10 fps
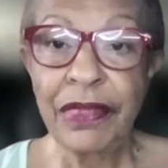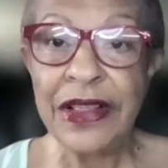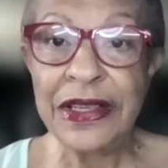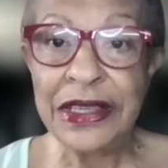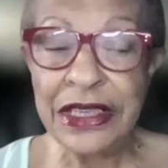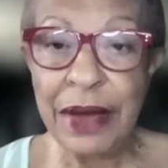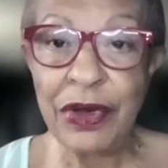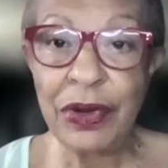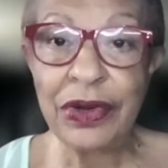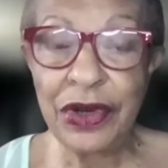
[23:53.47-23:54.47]
the
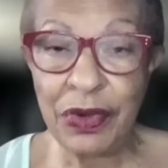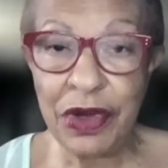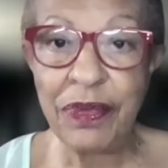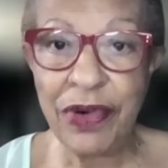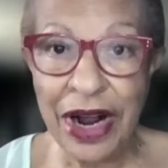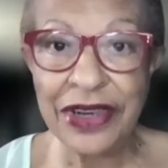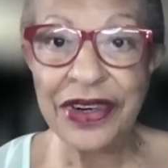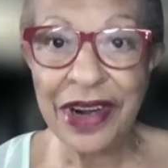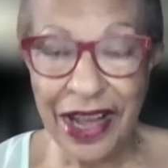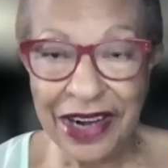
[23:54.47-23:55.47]
Samuel DeWitt
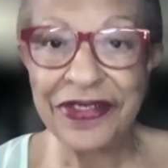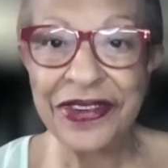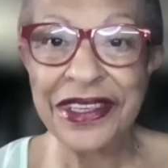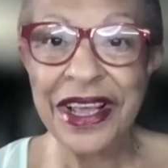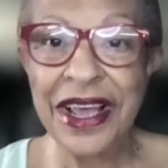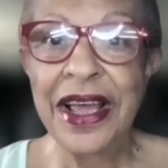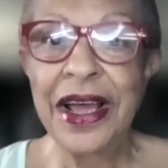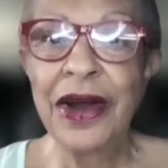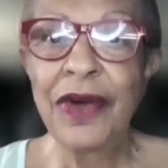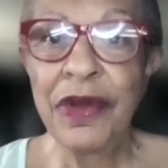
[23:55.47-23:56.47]
Proctor Conference.
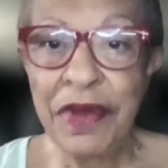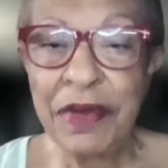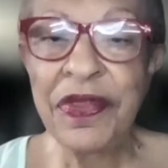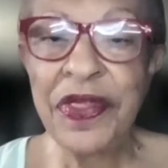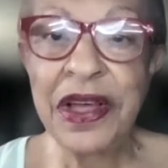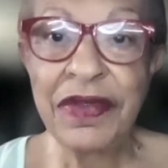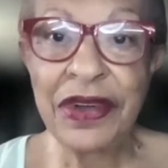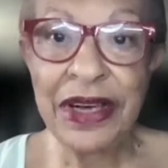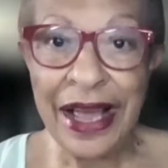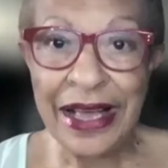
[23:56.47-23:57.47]
Remember, think of
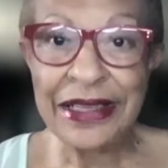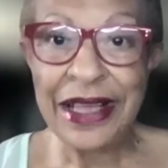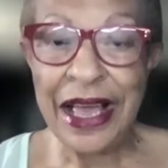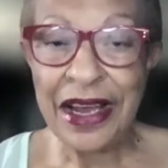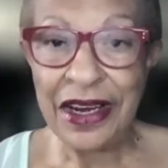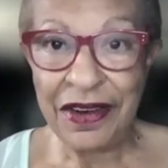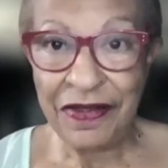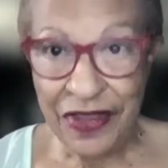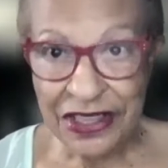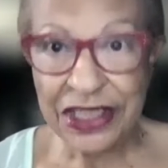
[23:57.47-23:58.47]
it as an
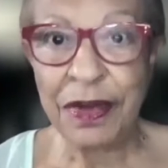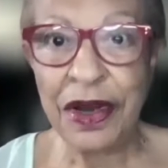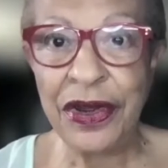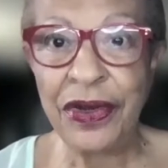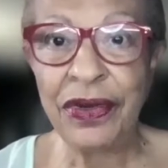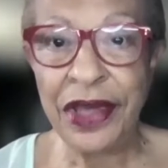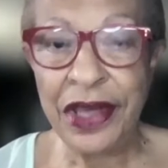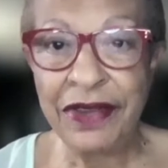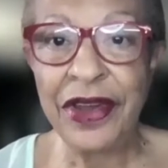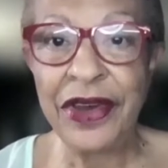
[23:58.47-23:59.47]
investment. You
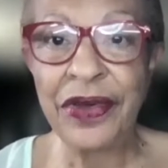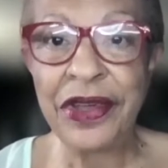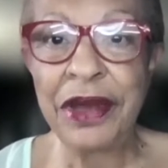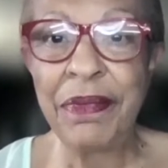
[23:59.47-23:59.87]
give and you get